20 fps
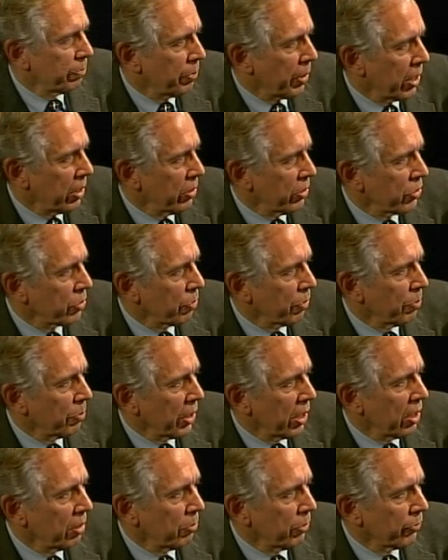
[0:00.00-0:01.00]
payers were
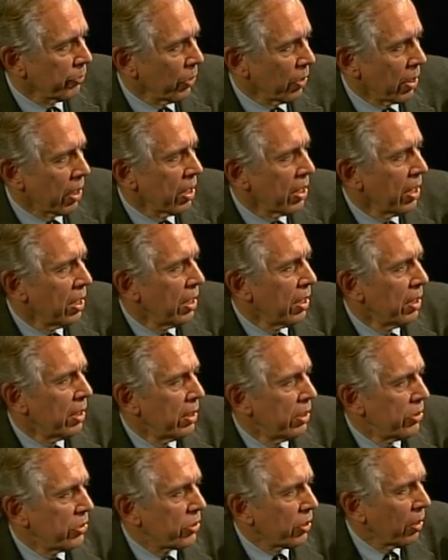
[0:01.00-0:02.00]
paying before.
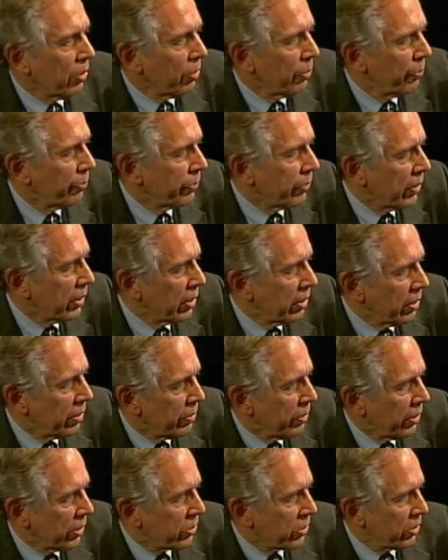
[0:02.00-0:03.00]
So
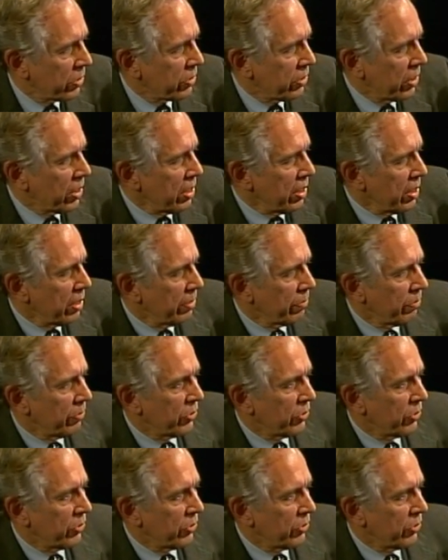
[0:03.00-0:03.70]
this is the